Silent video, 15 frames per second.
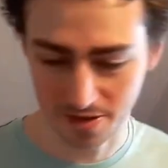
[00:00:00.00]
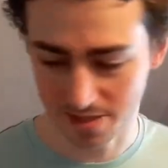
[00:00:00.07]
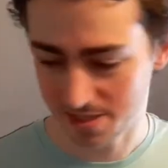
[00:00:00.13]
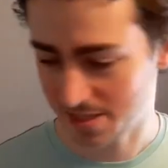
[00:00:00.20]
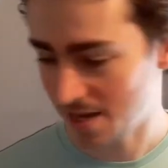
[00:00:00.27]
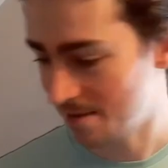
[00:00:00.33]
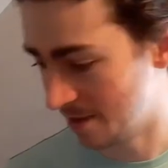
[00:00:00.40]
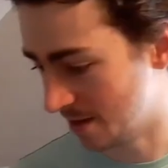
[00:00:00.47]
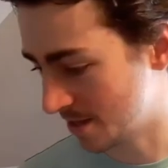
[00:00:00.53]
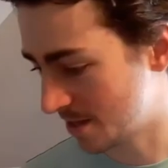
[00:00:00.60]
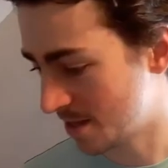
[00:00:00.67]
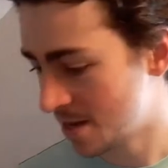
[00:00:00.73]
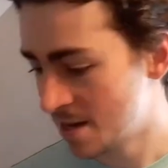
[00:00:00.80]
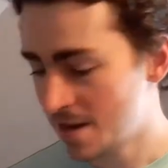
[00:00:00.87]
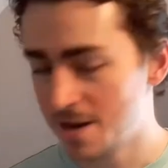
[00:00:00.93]
this, damn it.
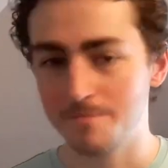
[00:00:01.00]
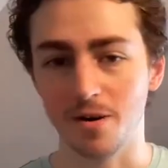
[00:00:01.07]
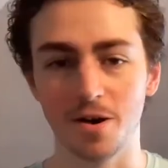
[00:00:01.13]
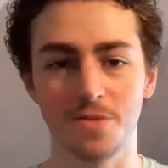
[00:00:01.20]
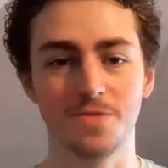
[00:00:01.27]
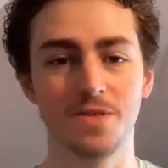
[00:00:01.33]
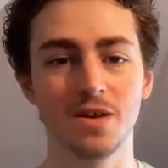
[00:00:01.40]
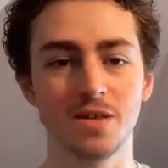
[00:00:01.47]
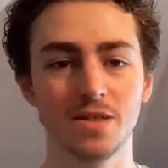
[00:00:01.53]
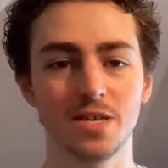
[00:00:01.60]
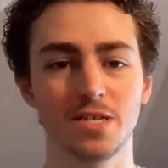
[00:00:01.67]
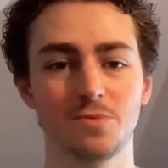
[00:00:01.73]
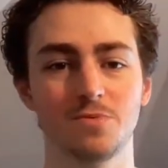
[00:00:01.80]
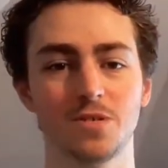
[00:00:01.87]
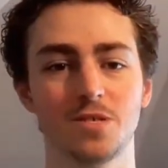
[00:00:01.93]
But I think
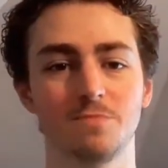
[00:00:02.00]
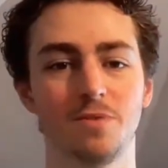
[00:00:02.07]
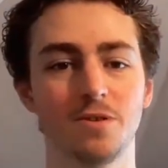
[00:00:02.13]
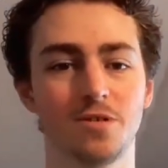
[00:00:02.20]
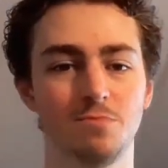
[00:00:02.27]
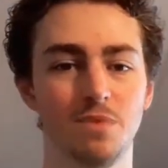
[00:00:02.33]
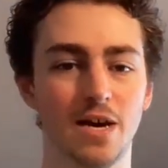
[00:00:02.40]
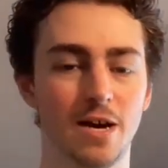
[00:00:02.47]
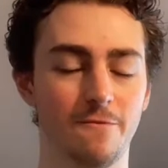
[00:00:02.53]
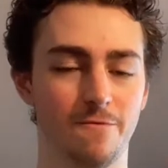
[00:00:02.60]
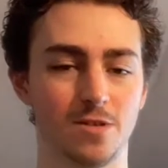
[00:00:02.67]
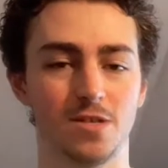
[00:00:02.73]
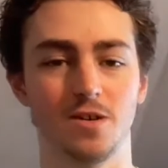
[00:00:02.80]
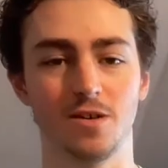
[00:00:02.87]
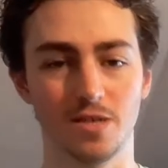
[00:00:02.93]
this was supposed to be
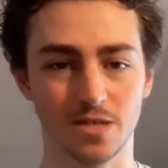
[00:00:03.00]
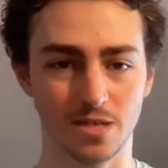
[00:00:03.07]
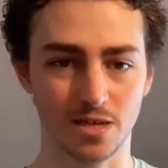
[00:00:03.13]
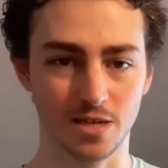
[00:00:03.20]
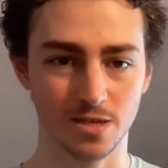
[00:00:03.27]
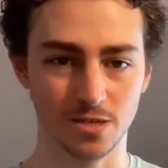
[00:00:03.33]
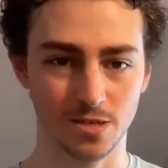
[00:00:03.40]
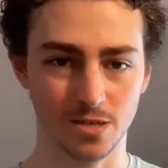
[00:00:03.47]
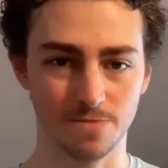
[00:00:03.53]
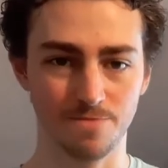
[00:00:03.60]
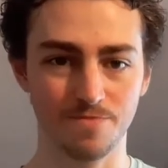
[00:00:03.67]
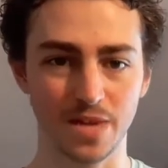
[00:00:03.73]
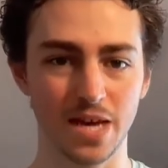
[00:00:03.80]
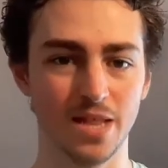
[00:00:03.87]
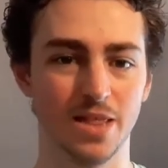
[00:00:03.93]
advertised as
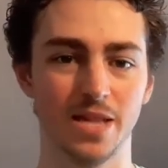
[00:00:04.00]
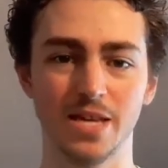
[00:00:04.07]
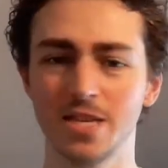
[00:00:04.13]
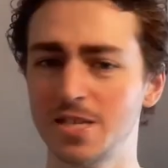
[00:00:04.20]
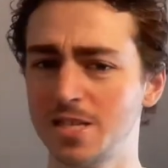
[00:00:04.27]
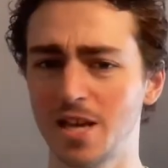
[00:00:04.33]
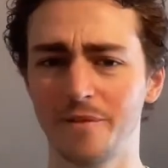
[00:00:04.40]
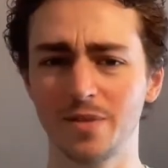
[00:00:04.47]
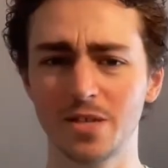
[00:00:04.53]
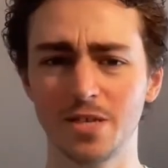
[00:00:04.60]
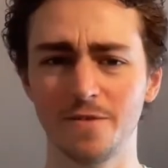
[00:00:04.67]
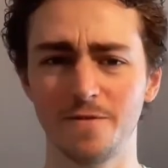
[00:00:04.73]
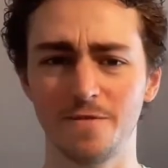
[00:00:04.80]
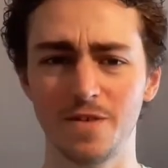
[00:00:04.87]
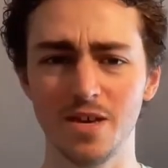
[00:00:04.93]
at least 70
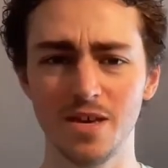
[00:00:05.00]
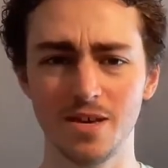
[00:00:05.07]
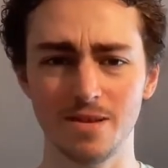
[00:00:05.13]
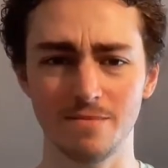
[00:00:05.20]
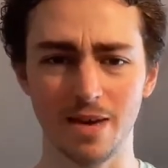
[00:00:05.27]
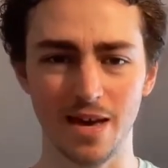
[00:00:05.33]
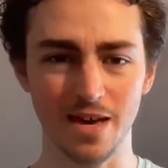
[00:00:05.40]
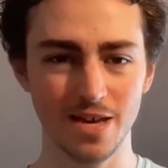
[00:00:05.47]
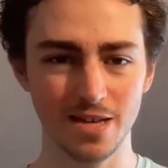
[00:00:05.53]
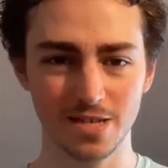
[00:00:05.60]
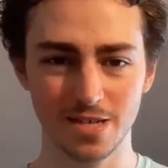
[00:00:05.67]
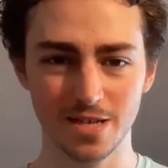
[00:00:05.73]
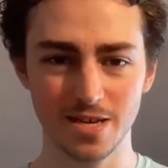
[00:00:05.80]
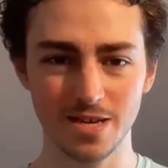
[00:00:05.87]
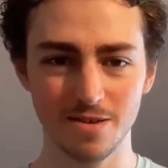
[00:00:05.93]
feet,
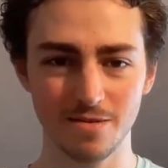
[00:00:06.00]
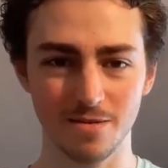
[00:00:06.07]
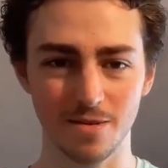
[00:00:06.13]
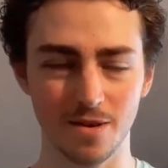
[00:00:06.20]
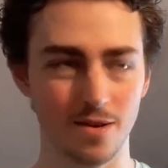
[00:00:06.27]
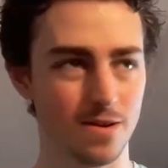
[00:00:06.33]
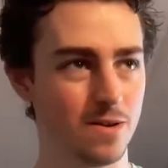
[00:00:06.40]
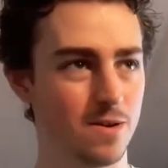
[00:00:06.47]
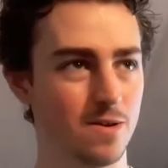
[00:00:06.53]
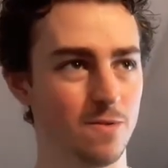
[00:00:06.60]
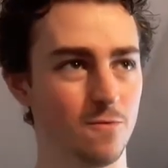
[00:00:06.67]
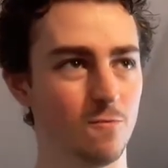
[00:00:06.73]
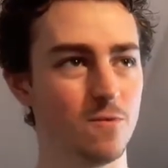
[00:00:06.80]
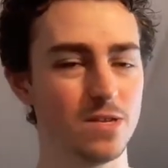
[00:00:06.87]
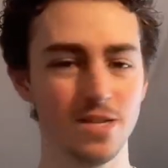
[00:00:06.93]
80,
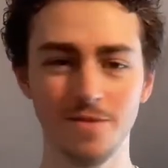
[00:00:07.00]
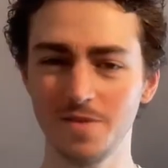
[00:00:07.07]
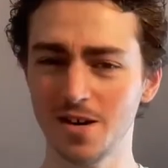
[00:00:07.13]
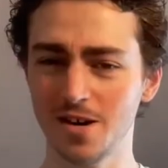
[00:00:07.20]
was it even